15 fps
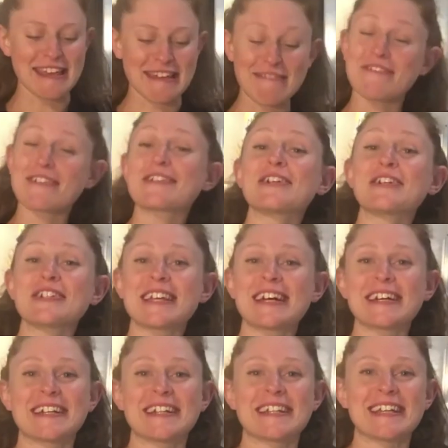If it turns out
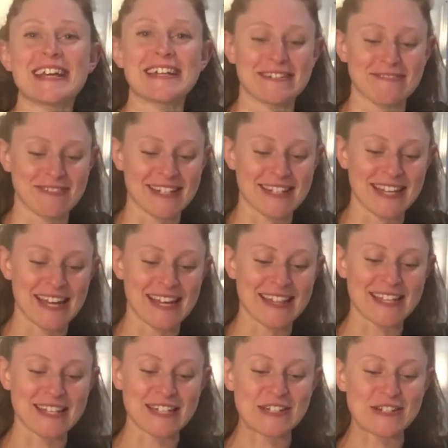at the end of the day
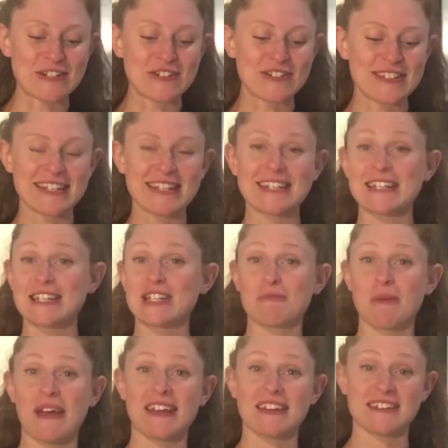that you need to
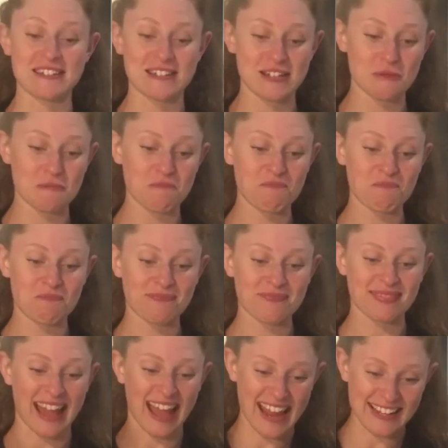spend
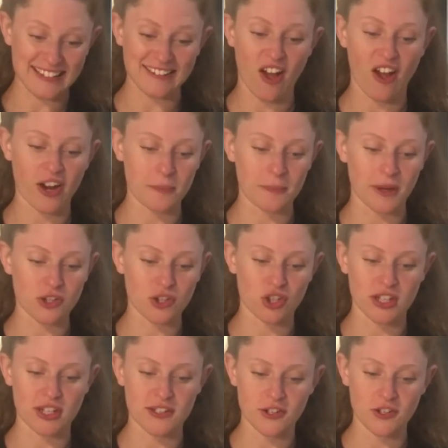that entire
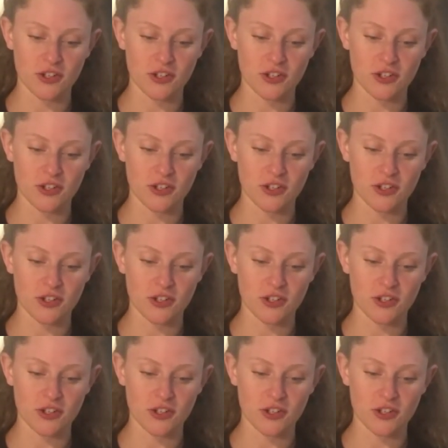budget